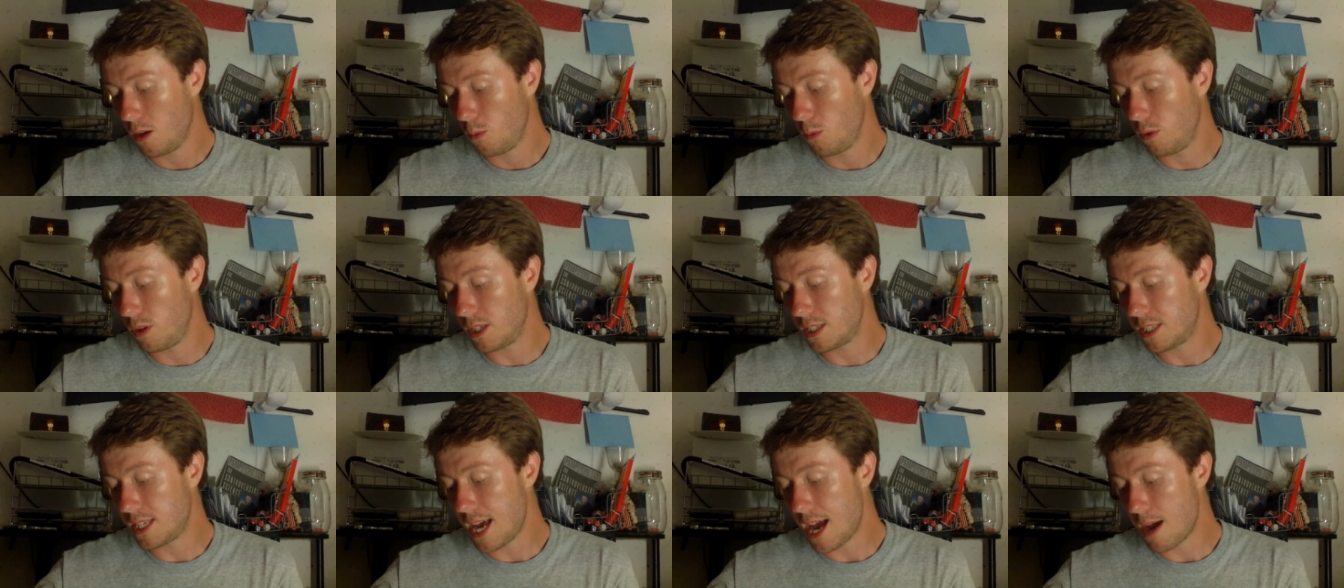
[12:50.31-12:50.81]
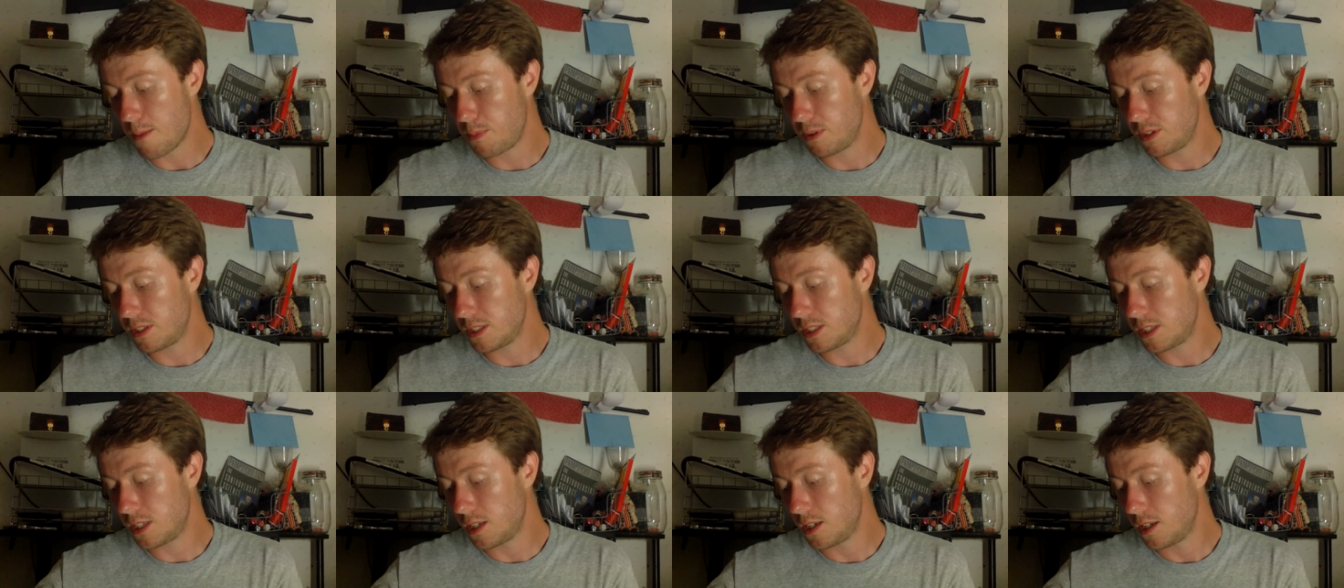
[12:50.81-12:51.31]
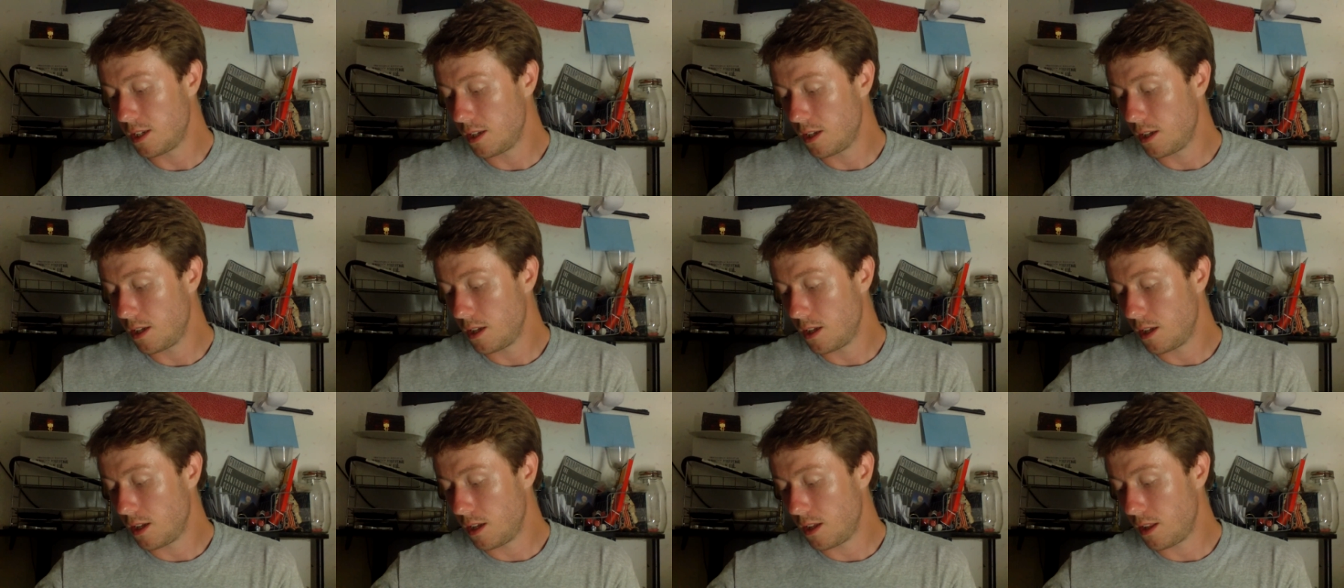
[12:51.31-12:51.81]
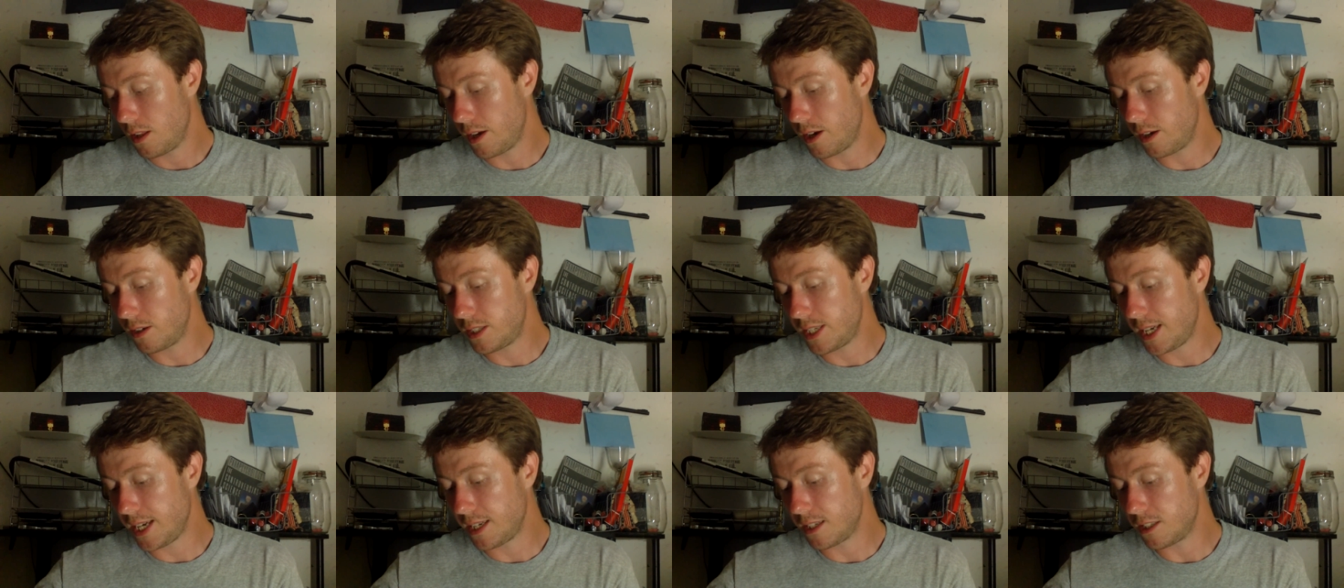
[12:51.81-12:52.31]
When this happens, they
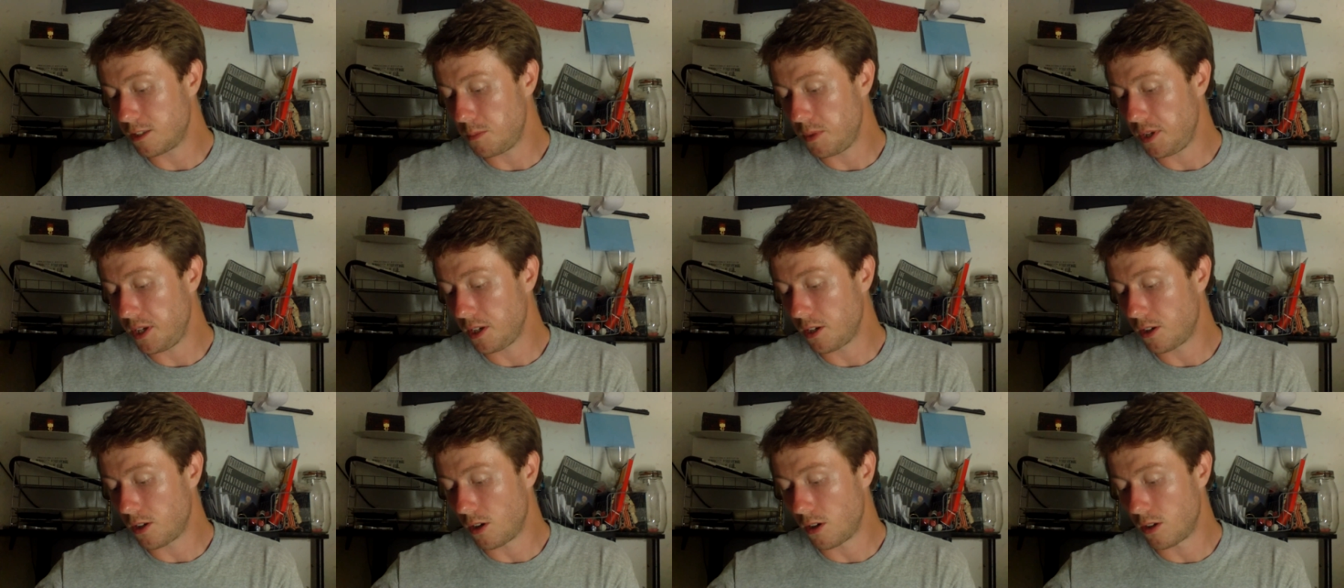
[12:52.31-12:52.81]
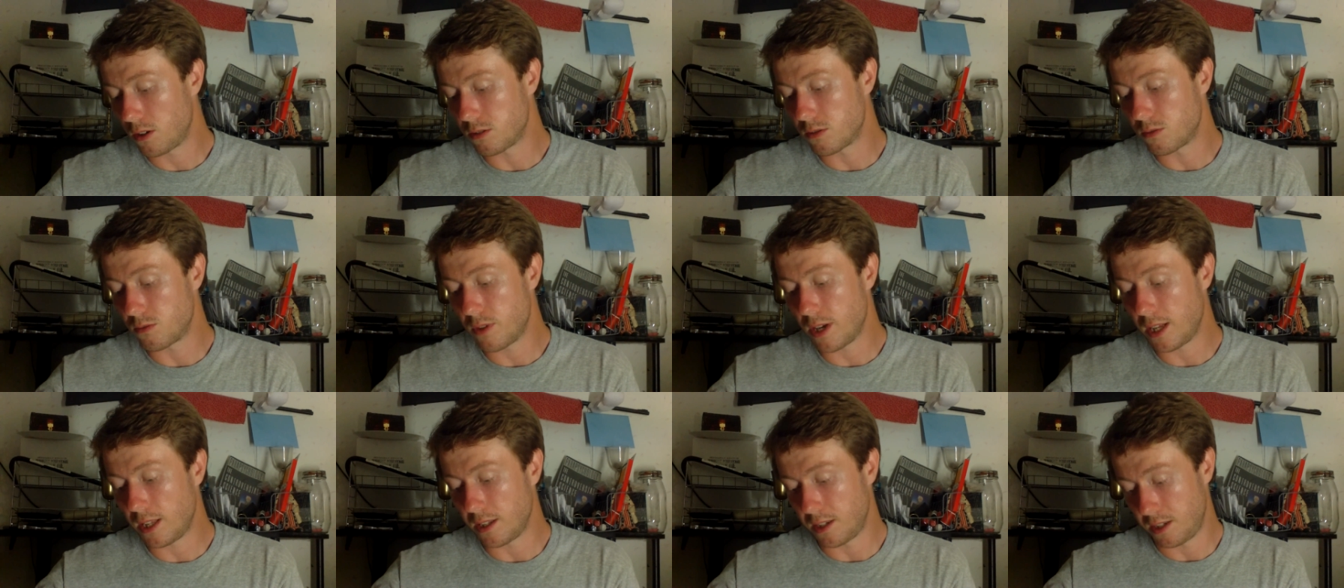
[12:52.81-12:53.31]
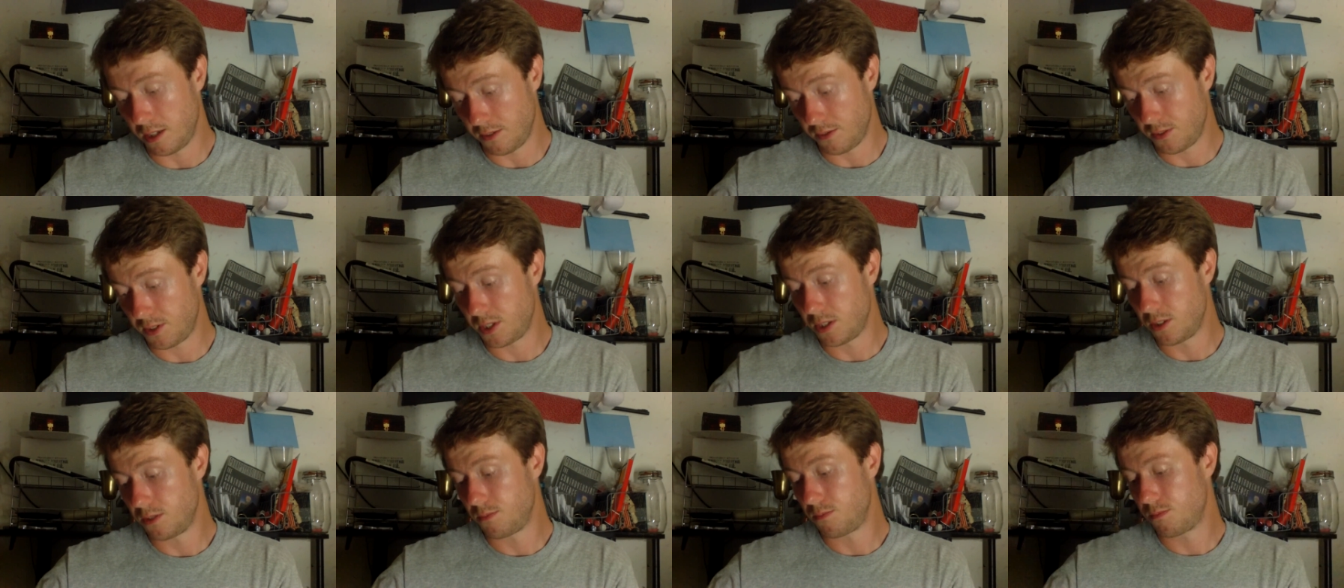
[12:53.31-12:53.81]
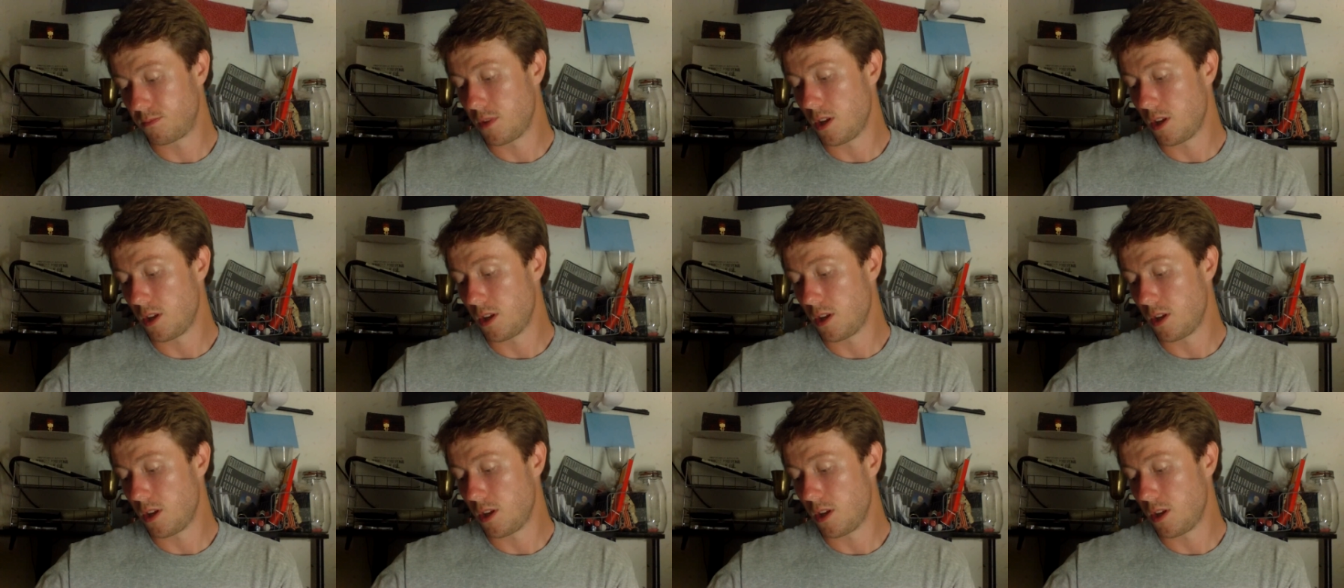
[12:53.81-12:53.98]
are taken to being called relatives.